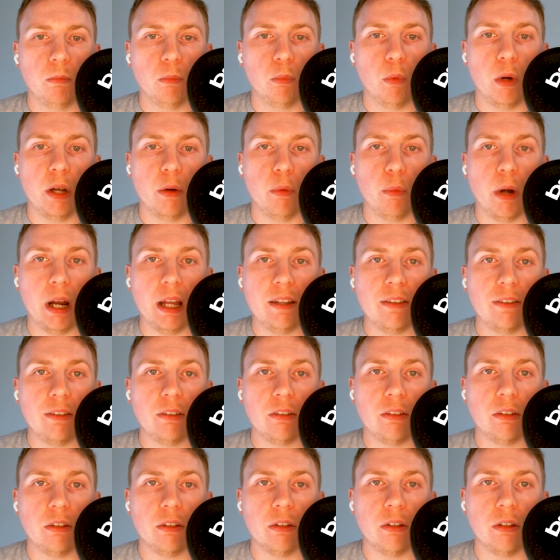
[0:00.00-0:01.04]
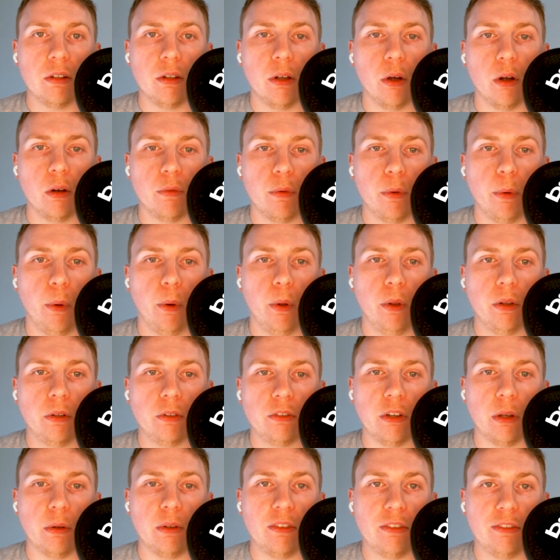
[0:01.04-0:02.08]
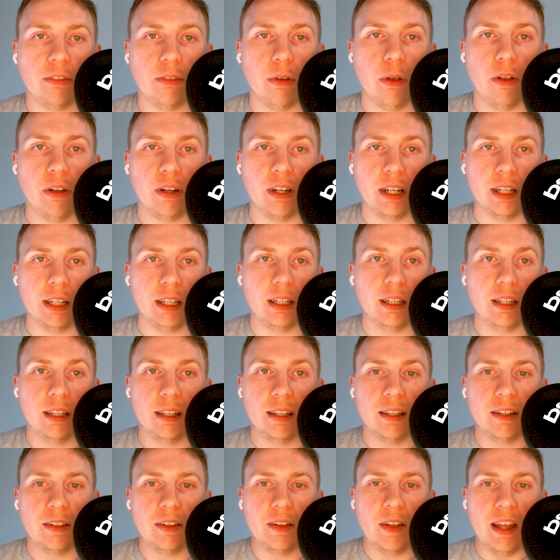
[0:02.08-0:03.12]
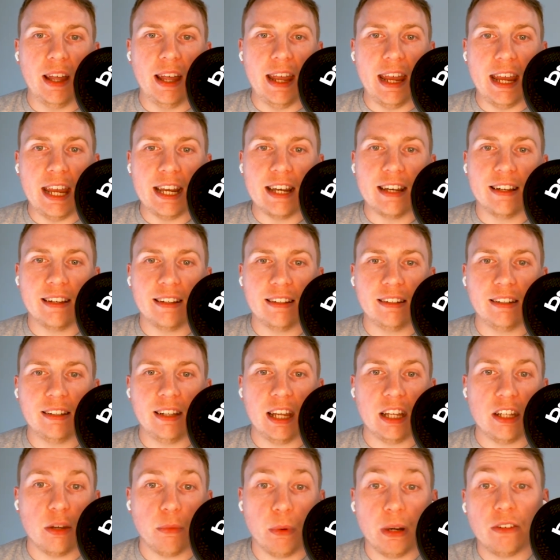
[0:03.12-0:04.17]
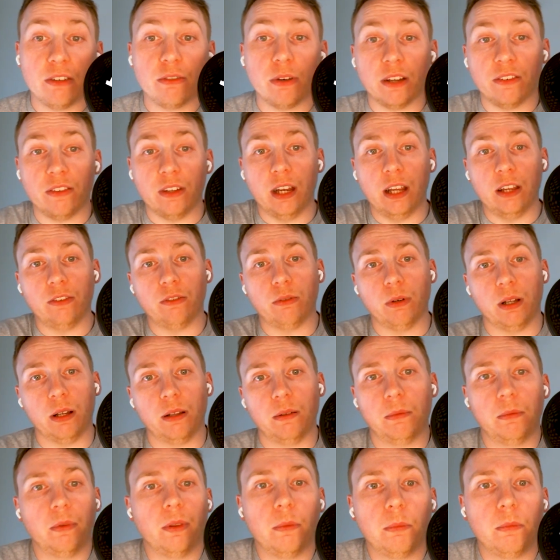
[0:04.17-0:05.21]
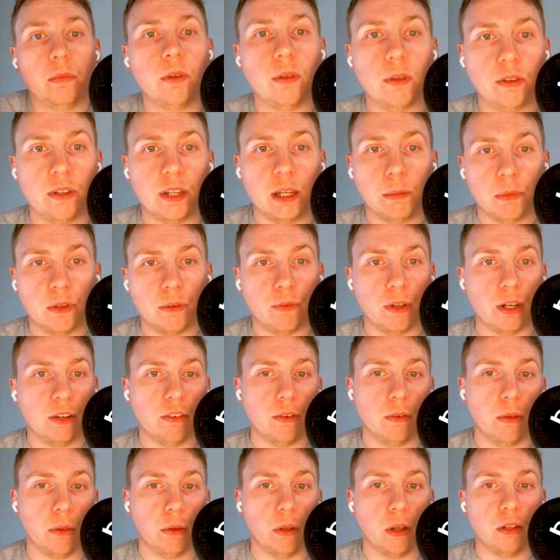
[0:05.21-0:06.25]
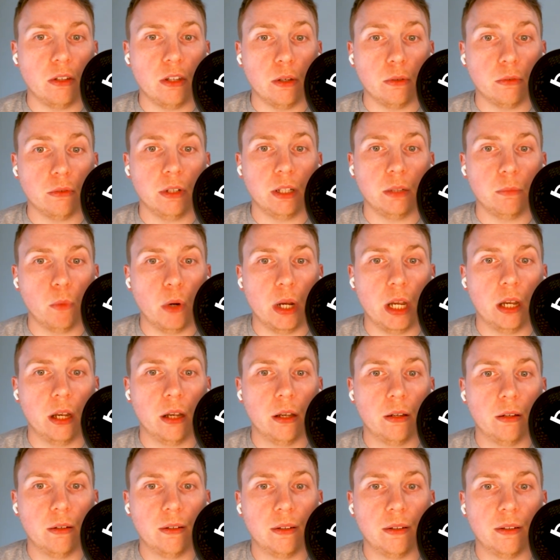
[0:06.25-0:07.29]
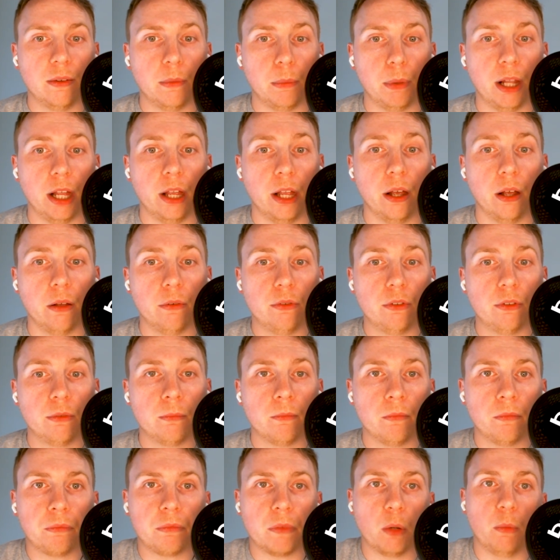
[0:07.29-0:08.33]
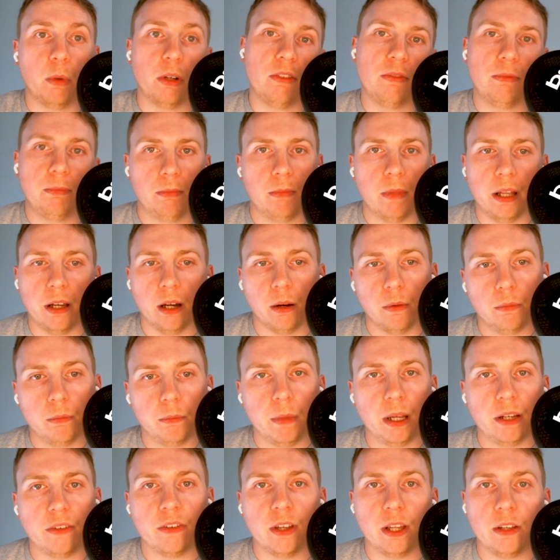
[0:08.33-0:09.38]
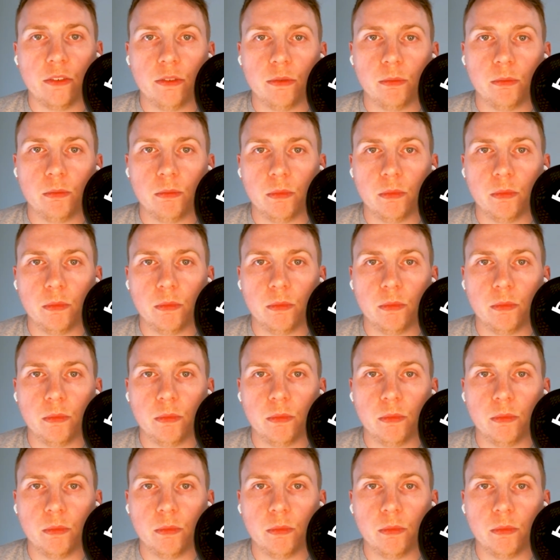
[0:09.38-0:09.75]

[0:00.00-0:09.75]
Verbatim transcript: win rate overall. So it's certainly in your interest in history that the teams that finish in third usually win the playoffs, which, you know, makes sense.